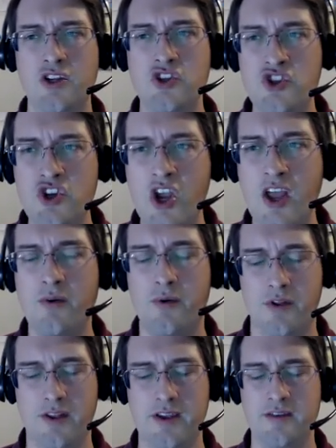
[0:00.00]

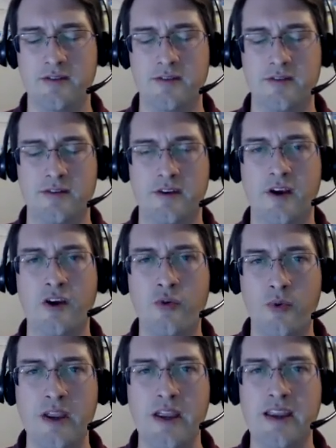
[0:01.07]
generally
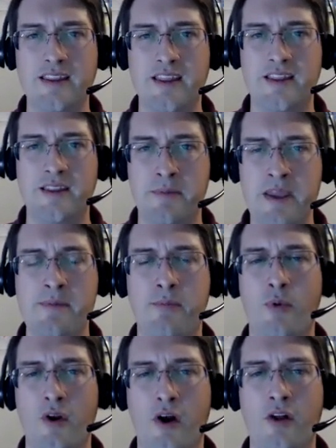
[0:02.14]
agreed that the
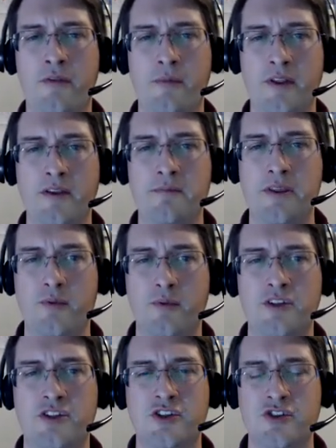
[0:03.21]
people would ultimately be the
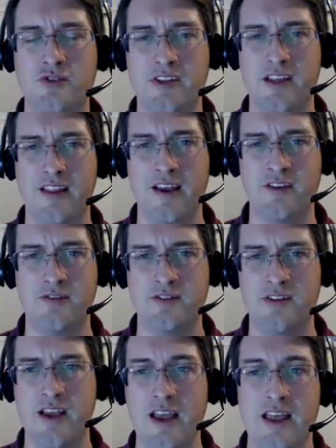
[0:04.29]
ones to choose the
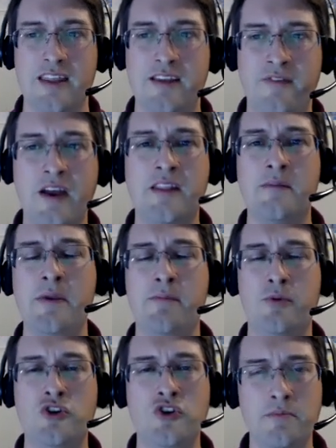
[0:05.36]
electors. And that, in fact, the
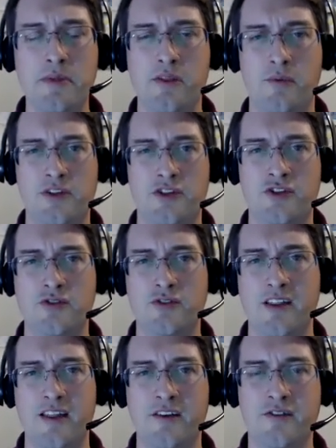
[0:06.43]
people should be the ones to choose the
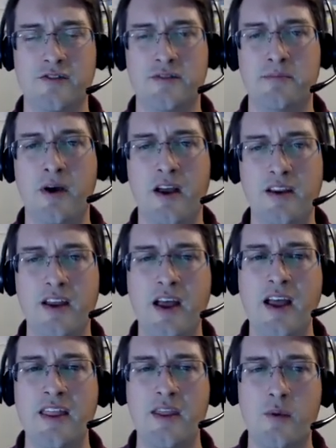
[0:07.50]
electors. But
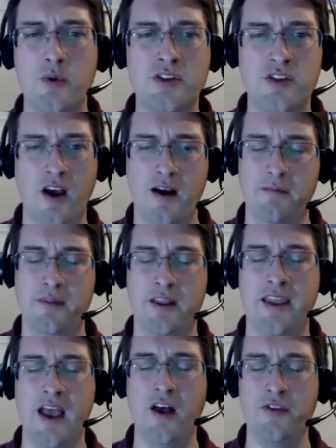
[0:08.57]
there were some,
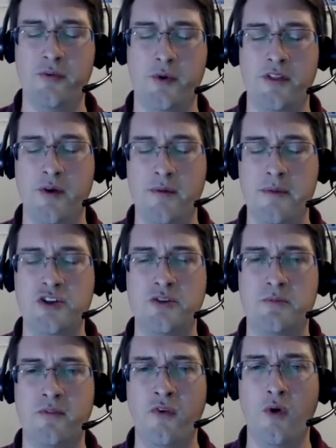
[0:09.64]
like Ellsworth, I
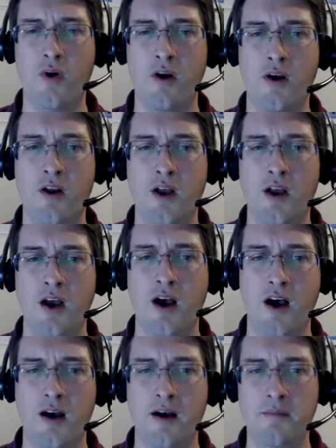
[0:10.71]
mentioned before,
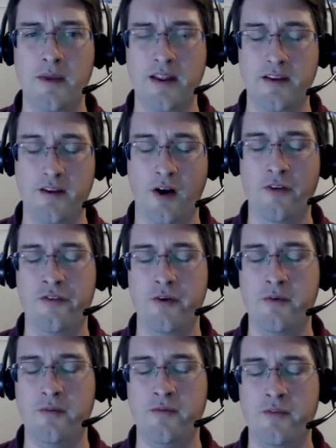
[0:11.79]
and
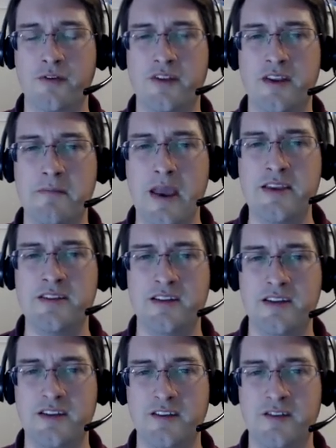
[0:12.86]
also folks like
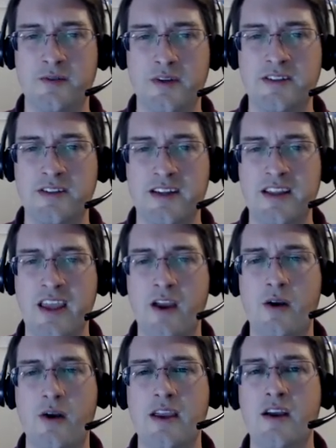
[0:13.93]
Mason and to an extent
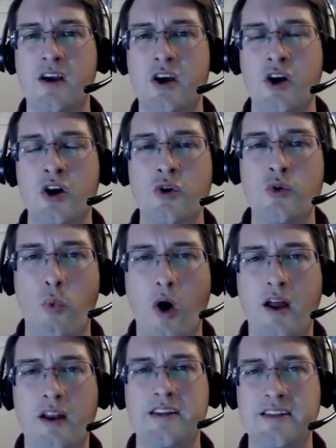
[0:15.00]
Gerry, who
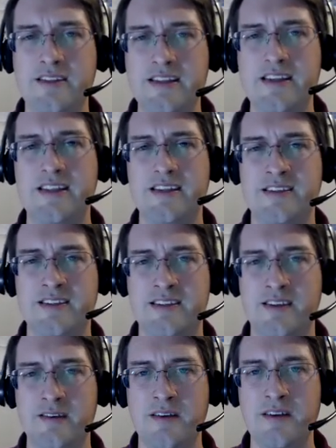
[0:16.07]
wanted to see
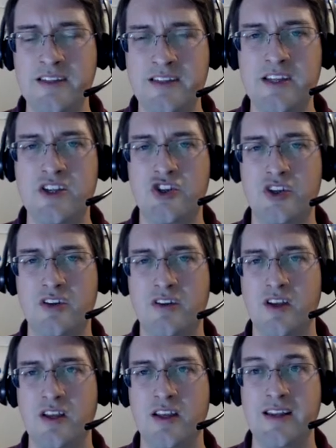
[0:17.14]
this decision
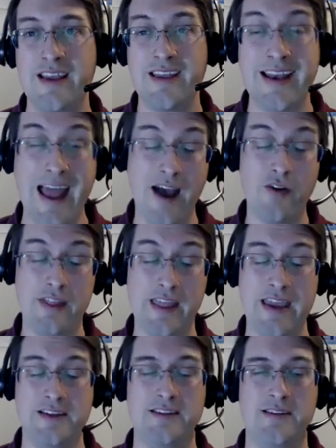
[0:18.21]
taken out of the
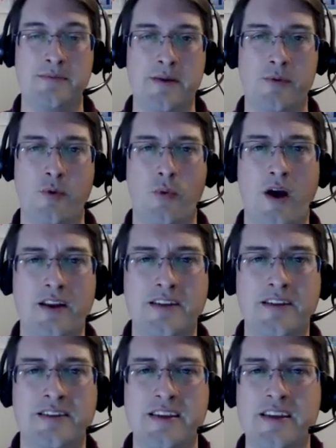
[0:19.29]
hands of the people, wanted
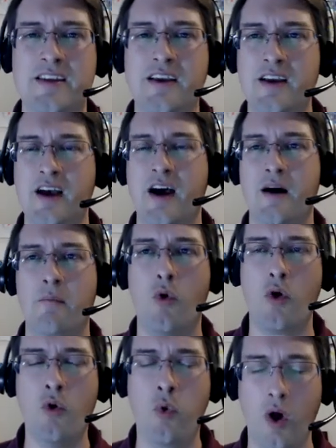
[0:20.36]
to see
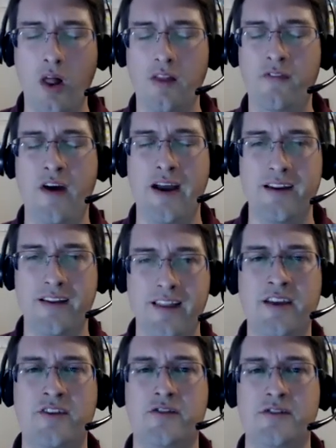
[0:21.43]
more qualified
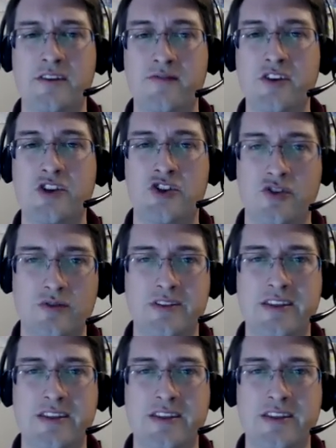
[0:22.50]
electors even to choose